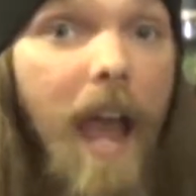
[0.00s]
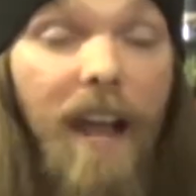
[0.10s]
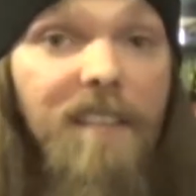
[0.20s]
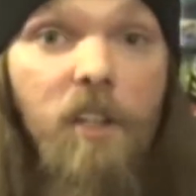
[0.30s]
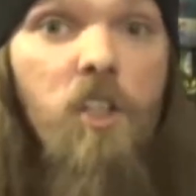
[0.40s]

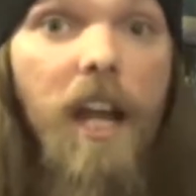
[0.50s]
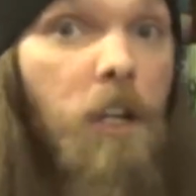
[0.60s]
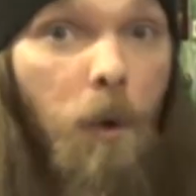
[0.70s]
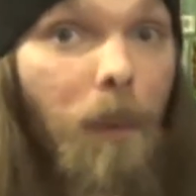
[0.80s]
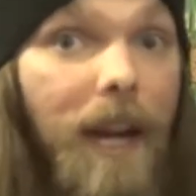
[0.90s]
as a
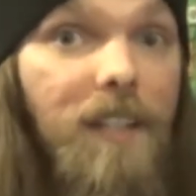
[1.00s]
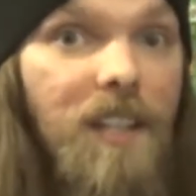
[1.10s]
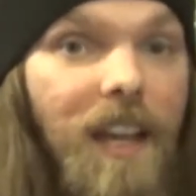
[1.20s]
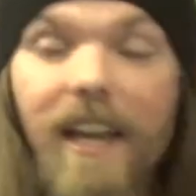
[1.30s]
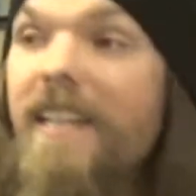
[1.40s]
gender, right?
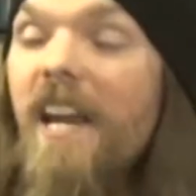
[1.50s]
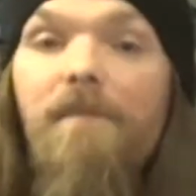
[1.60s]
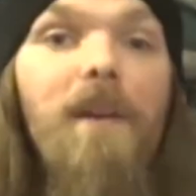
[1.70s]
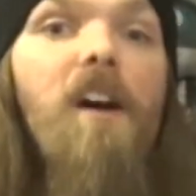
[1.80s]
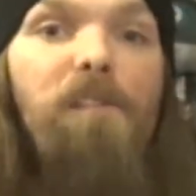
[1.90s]
Give
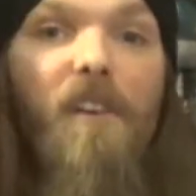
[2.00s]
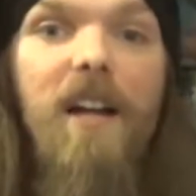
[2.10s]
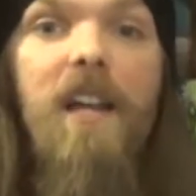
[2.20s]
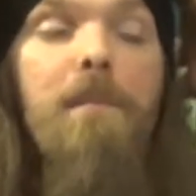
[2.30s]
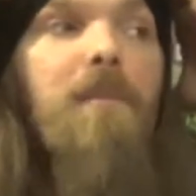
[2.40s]
me a
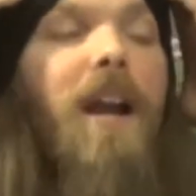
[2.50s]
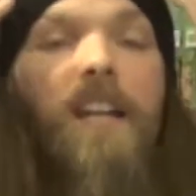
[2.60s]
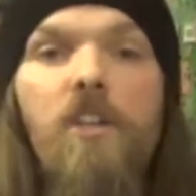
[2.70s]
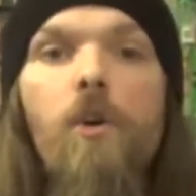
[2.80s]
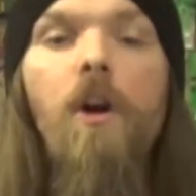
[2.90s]
fucking
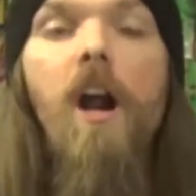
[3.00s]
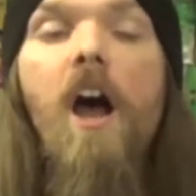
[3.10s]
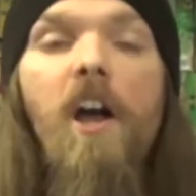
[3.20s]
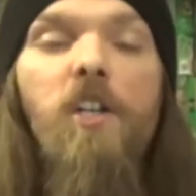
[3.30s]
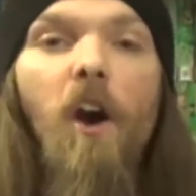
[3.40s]
break. You're,
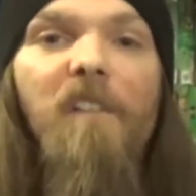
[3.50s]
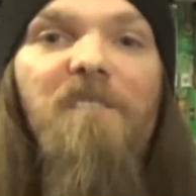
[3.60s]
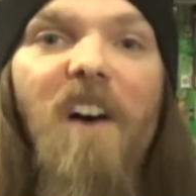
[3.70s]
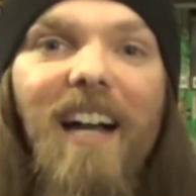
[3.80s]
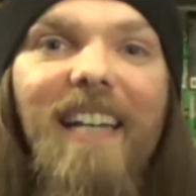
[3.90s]
you're
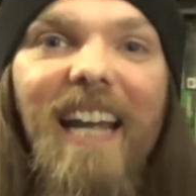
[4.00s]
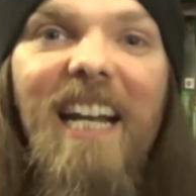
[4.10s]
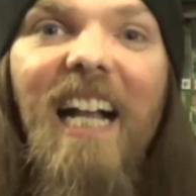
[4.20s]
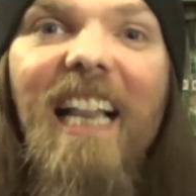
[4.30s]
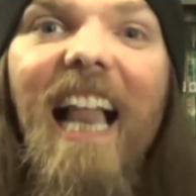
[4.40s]
fucking
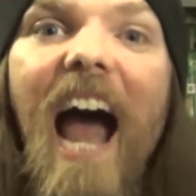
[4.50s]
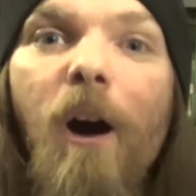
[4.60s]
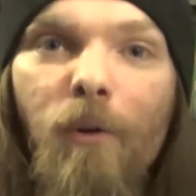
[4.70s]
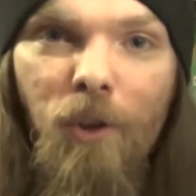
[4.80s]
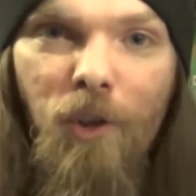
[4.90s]
clown